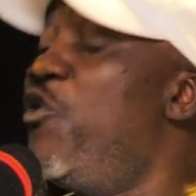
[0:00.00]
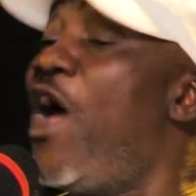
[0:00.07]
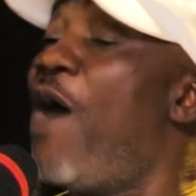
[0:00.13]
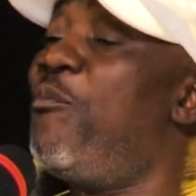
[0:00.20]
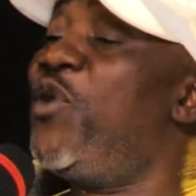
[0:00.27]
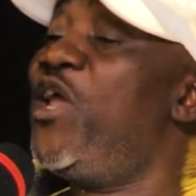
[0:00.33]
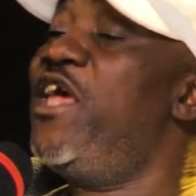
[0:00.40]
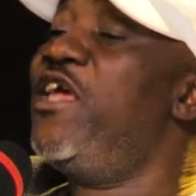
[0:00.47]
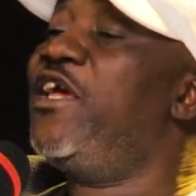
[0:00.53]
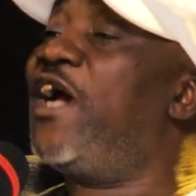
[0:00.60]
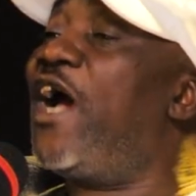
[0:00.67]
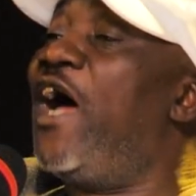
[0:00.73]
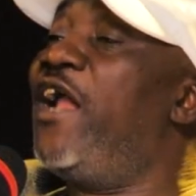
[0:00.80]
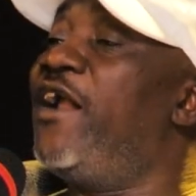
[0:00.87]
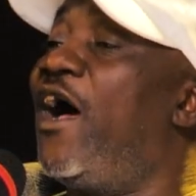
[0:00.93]
We are playing
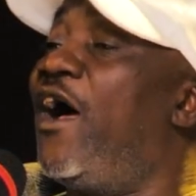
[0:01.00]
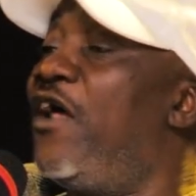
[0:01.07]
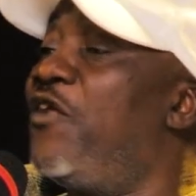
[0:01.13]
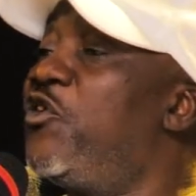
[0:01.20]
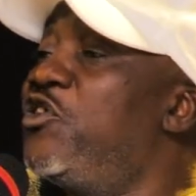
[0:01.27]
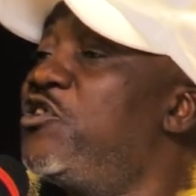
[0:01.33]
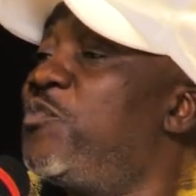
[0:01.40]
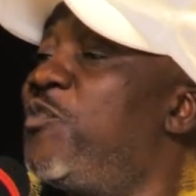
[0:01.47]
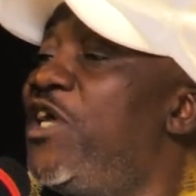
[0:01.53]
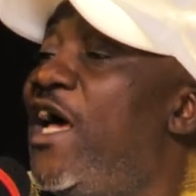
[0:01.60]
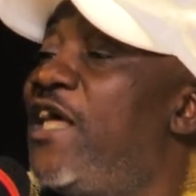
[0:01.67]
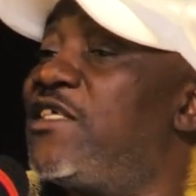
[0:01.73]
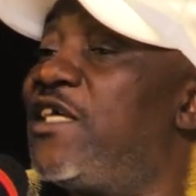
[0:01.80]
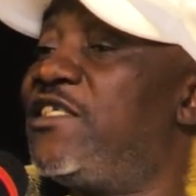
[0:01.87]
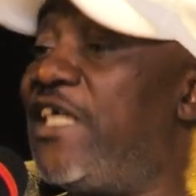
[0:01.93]
Ghana. Those
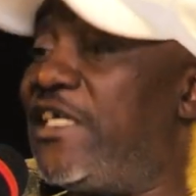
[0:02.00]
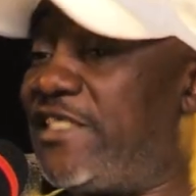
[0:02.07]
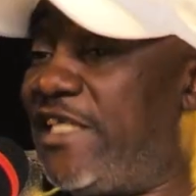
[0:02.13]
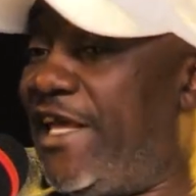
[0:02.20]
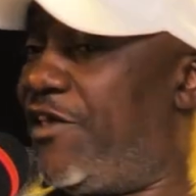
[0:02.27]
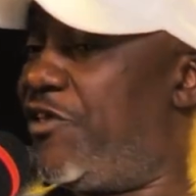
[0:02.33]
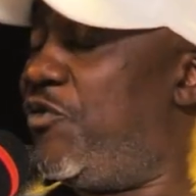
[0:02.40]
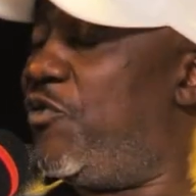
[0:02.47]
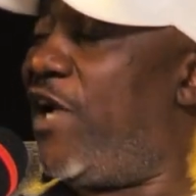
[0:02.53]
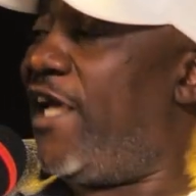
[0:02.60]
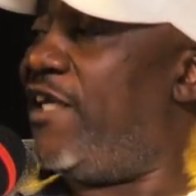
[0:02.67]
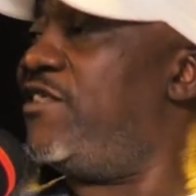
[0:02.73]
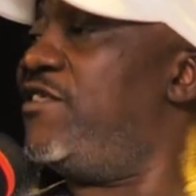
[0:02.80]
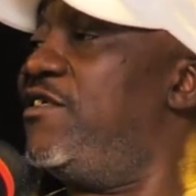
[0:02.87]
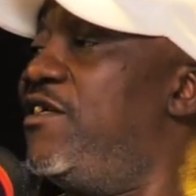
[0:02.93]
players are just like you
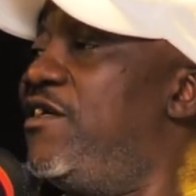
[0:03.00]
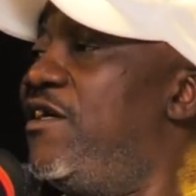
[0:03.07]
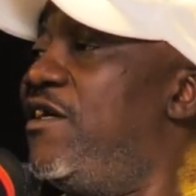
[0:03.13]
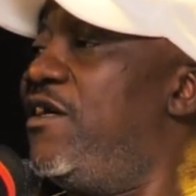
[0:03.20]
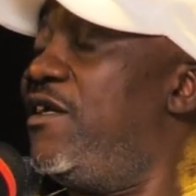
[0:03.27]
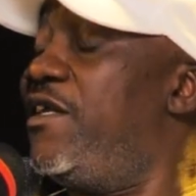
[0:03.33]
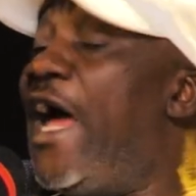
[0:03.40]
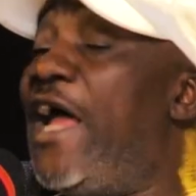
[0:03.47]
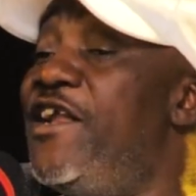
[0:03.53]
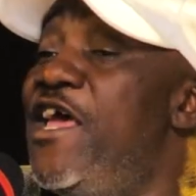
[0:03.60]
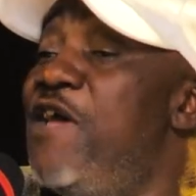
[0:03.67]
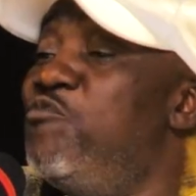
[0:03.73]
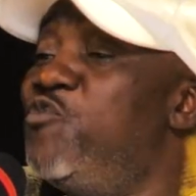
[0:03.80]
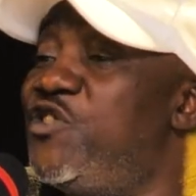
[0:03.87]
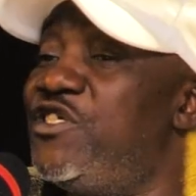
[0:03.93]
guys. Their
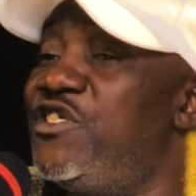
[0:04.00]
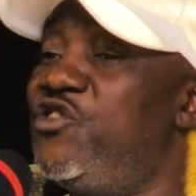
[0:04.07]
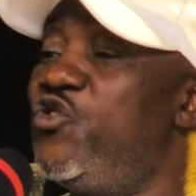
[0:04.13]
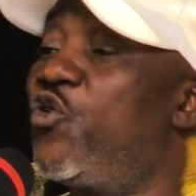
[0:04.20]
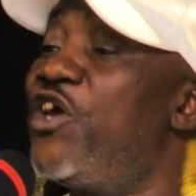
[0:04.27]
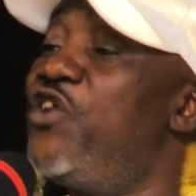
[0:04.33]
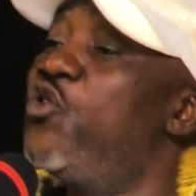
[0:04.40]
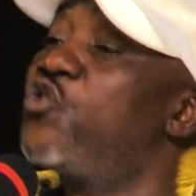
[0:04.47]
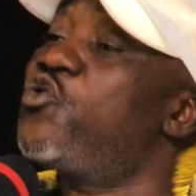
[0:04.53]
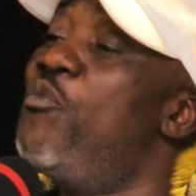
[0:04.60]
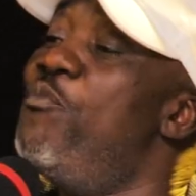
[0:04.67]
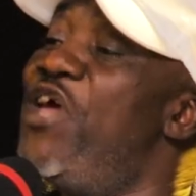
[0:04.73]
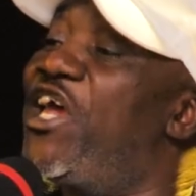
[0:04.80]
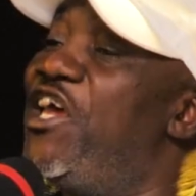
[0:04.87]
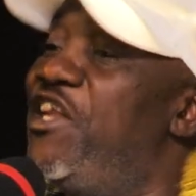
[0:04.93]
names, you can also
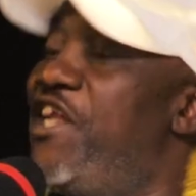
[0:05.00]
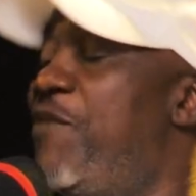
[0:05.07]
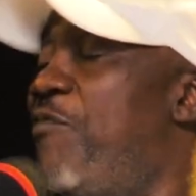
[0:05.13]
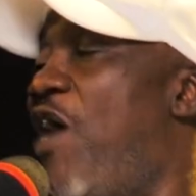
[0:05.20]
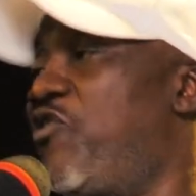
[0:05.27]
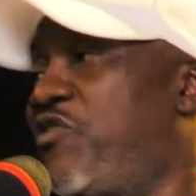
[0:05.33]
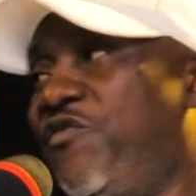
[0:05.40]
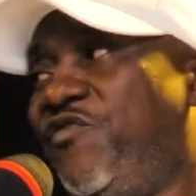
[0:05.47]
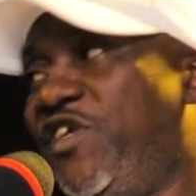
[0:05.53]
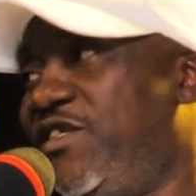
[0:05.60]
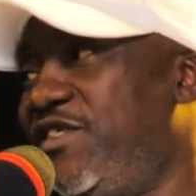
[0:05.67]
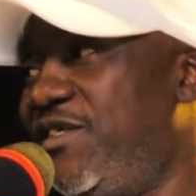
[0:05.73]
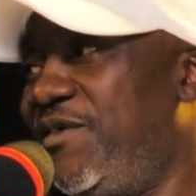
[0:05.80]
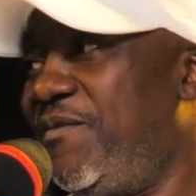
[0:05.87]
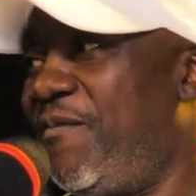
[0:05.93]
make a name out of
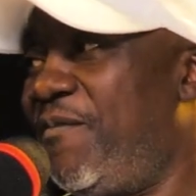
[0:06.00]
it.